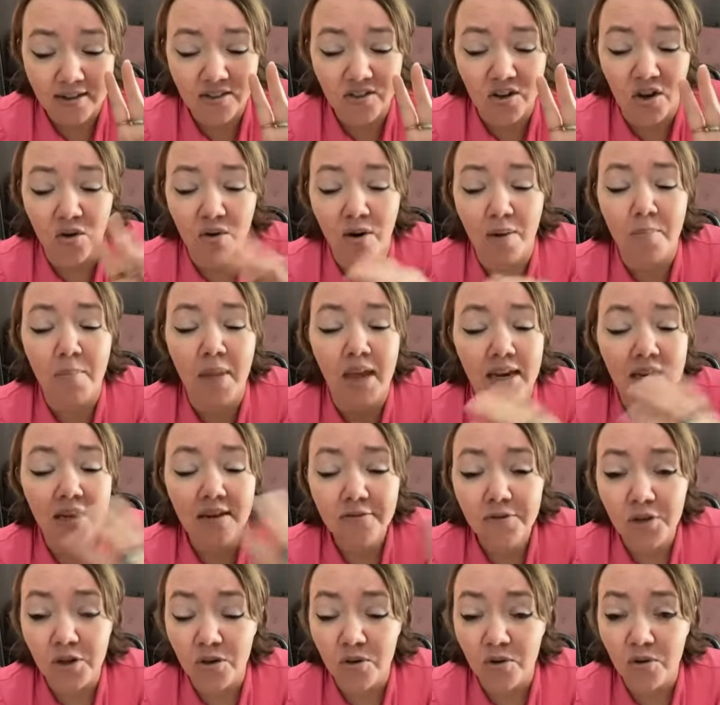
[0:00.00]
So many
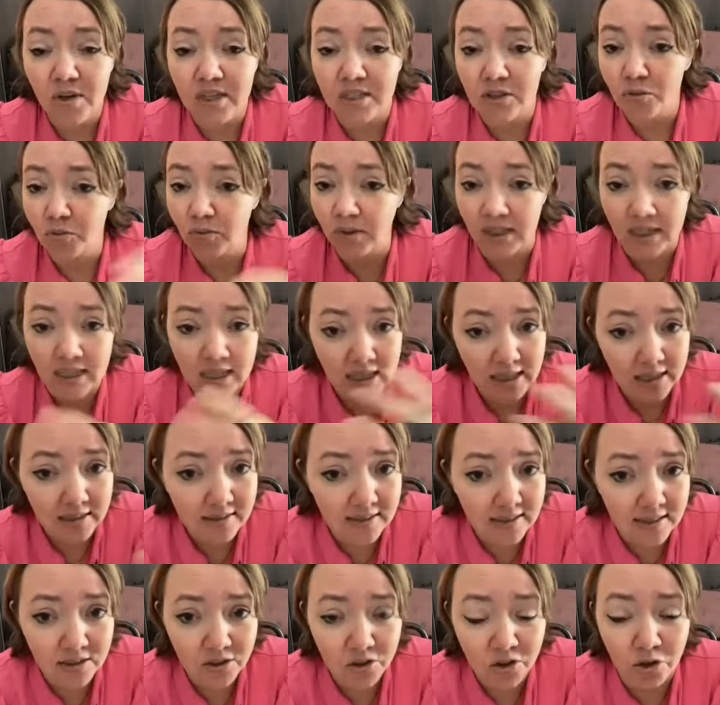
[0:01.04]
of you, it's really
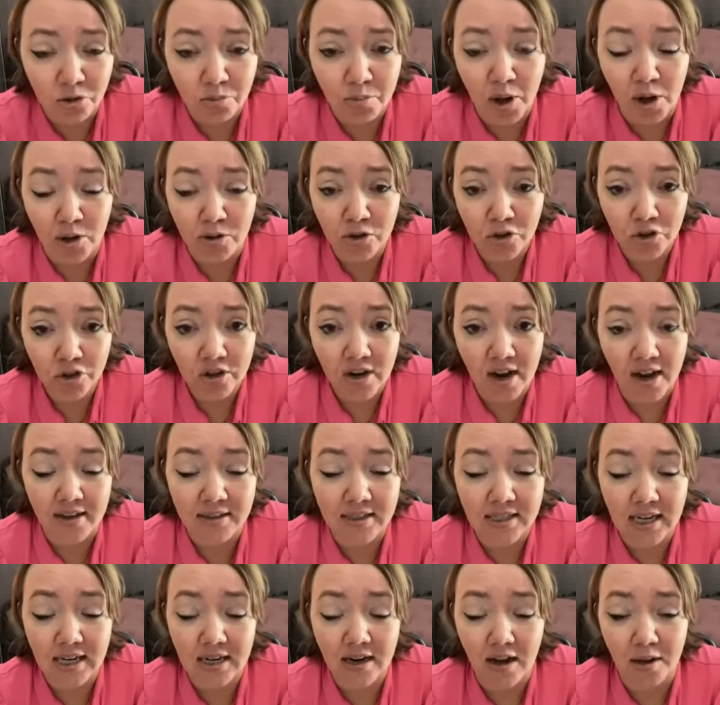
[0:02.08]
easy to post your
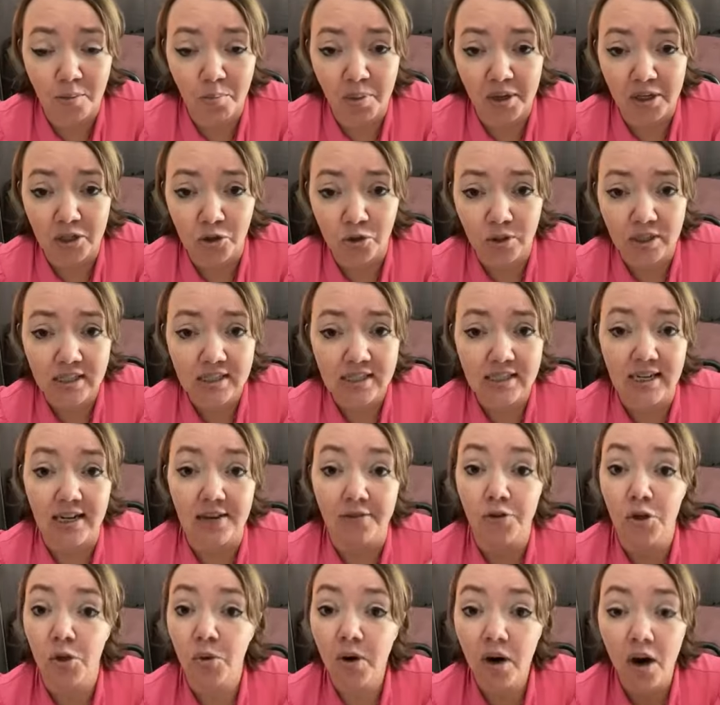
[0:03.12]
content on Pinterest.
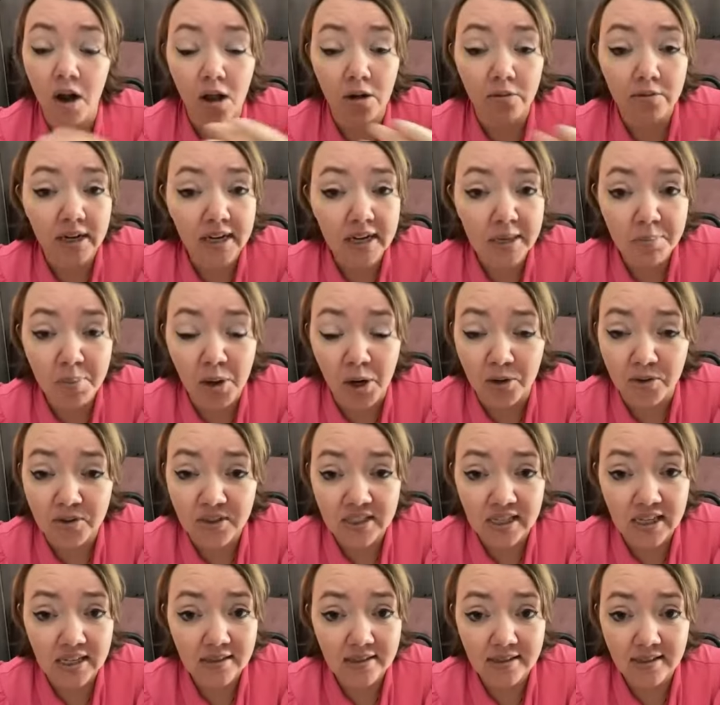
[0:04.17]
If you are already
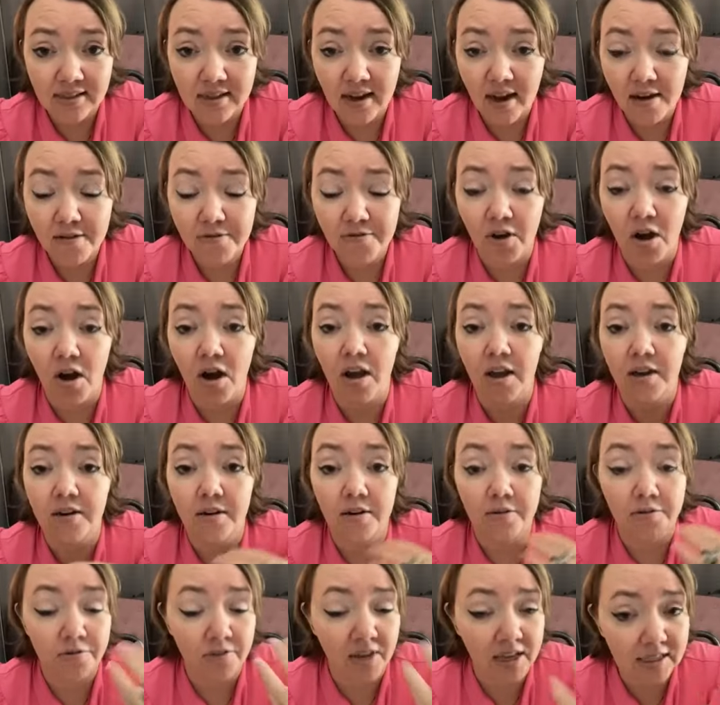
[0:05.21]
posting stuff on
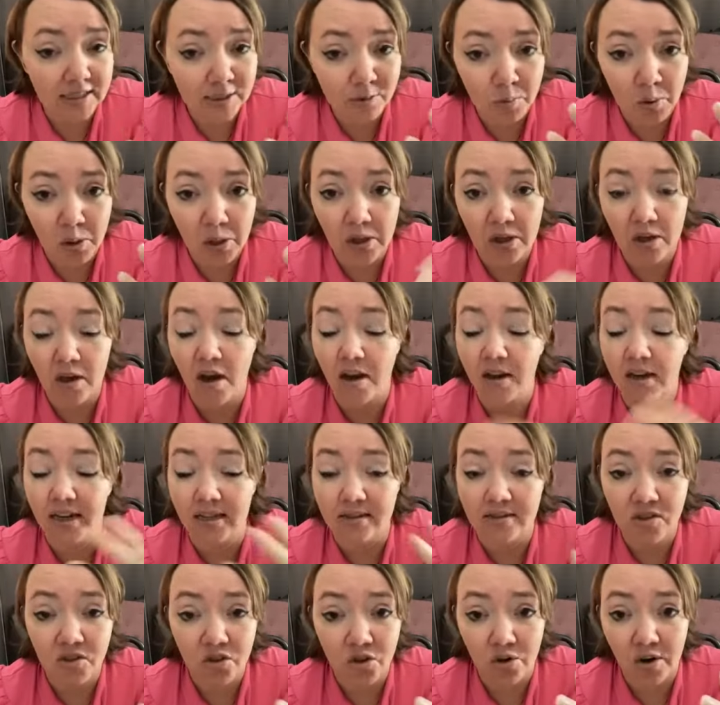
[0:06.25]
Facebook, on
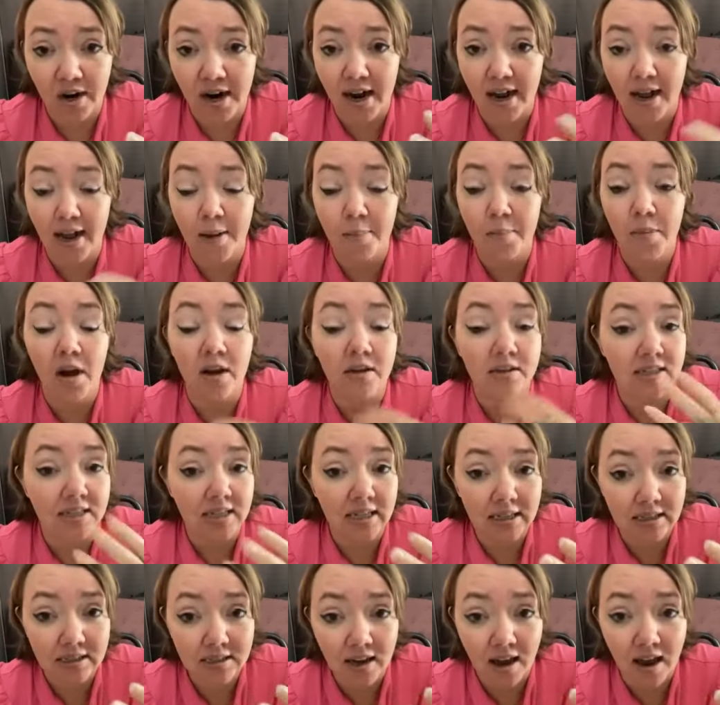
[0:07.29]
Instagram, on
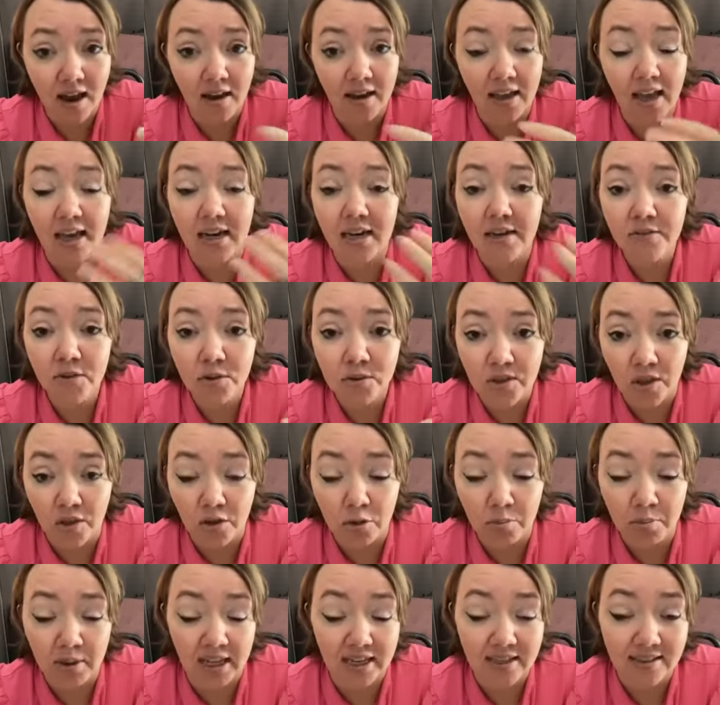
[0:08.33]
TikTok, any of those
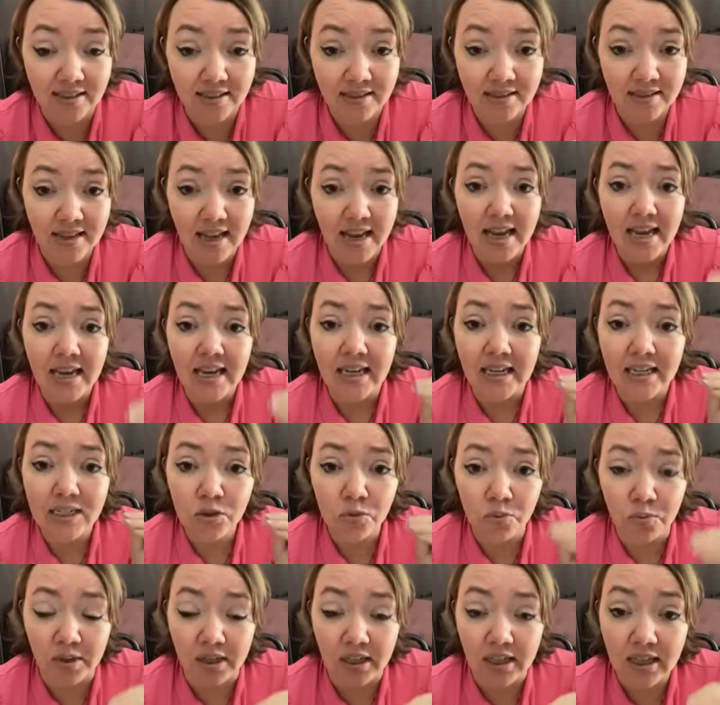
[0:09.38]
other places, it is
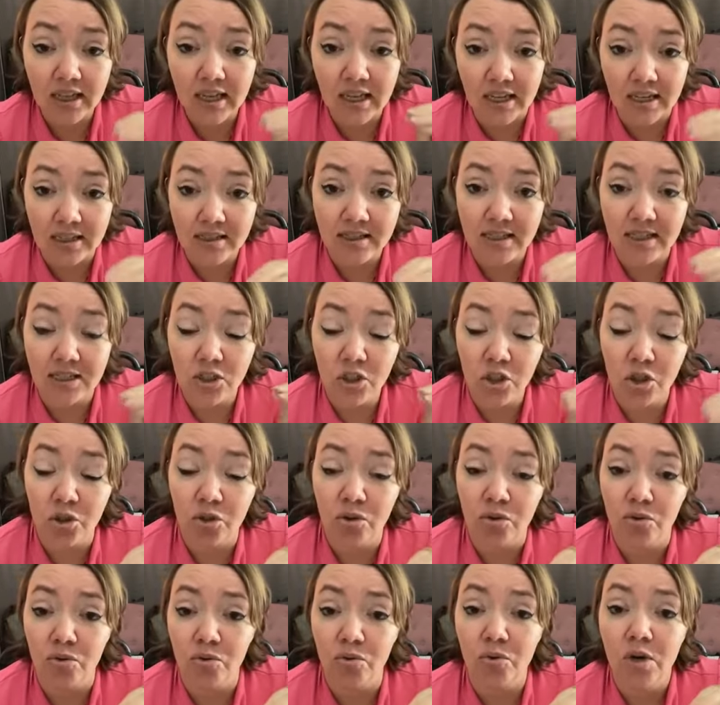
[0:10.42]
really easy
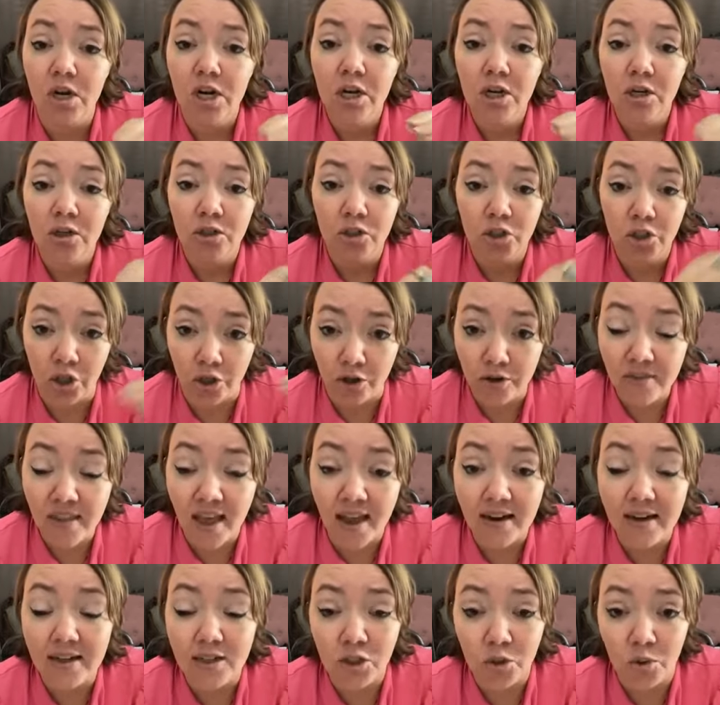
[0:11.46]
to turn
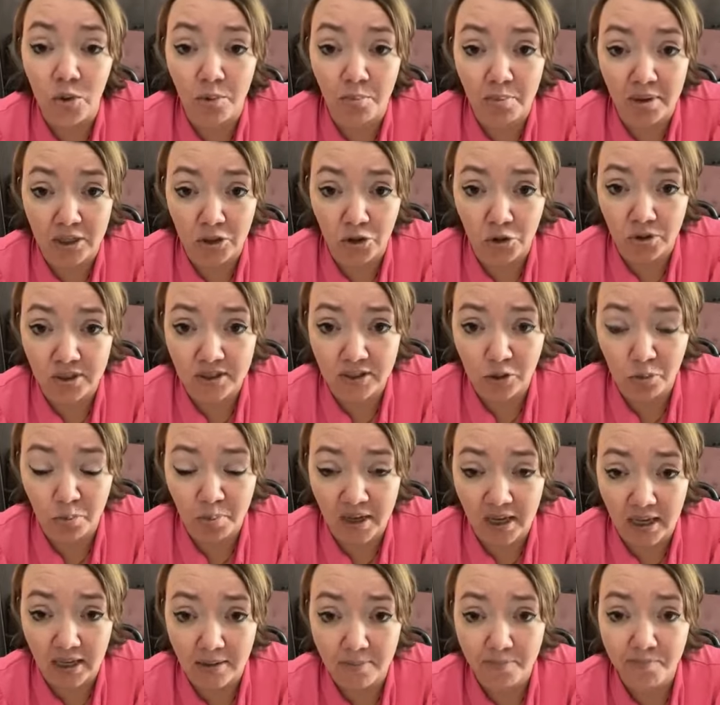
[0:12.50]
that into a Pinterest
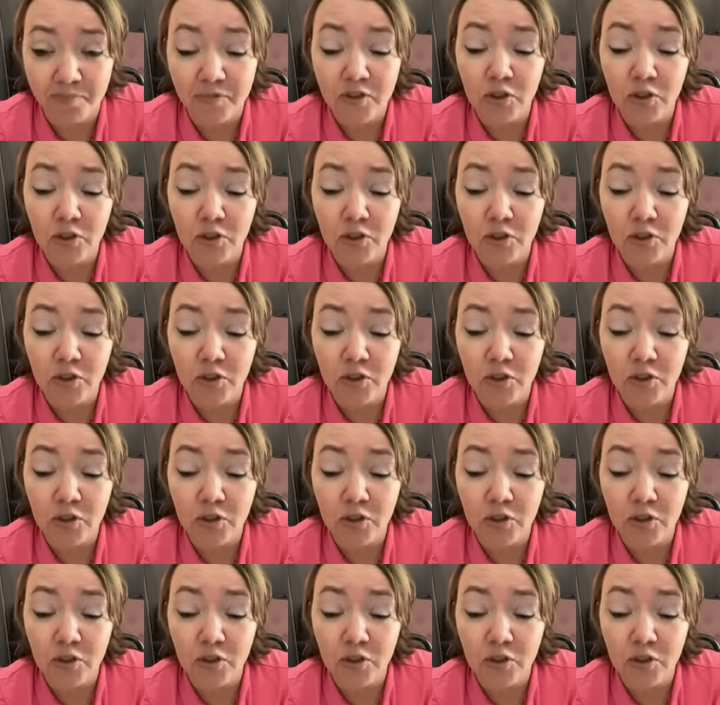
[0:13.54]
pin.